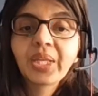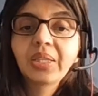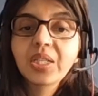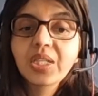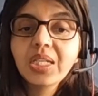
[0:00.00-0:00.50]

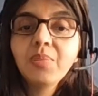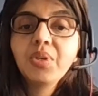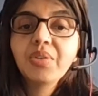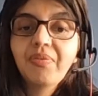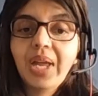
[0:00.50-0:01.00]
the team
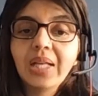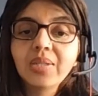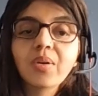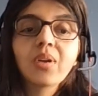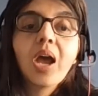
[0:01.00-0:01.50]

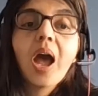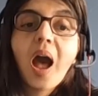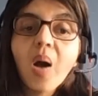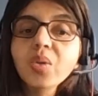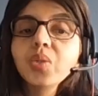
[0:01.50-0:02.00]
reflects on
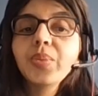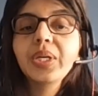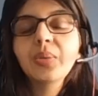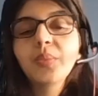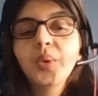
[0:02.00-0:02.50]
how to
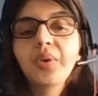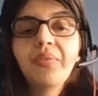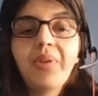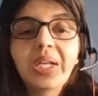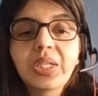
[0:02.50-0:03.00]
become more
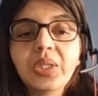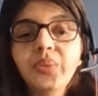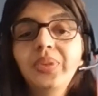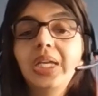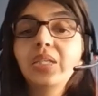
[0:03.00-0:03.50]
effective,
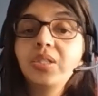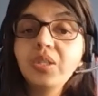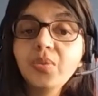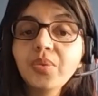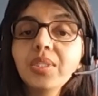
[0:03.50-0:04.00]
then
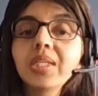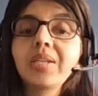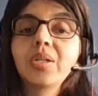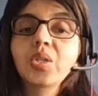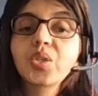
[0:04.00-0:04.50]
tunes
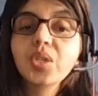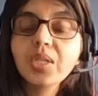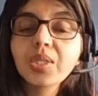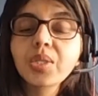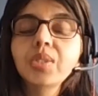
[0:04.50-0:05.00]
and
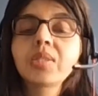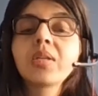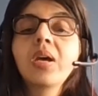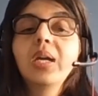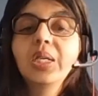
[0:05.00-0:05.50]
adjusts
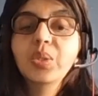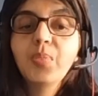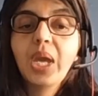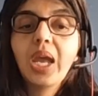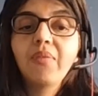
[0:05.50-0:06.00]
its
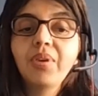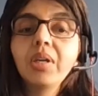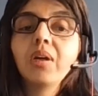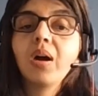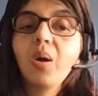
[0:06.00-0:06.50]
behavior
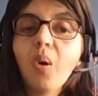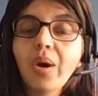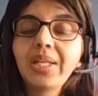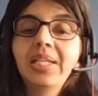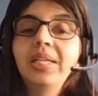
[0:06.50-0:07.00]

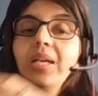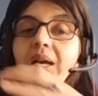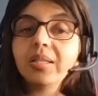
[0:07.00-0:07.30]
accordingly.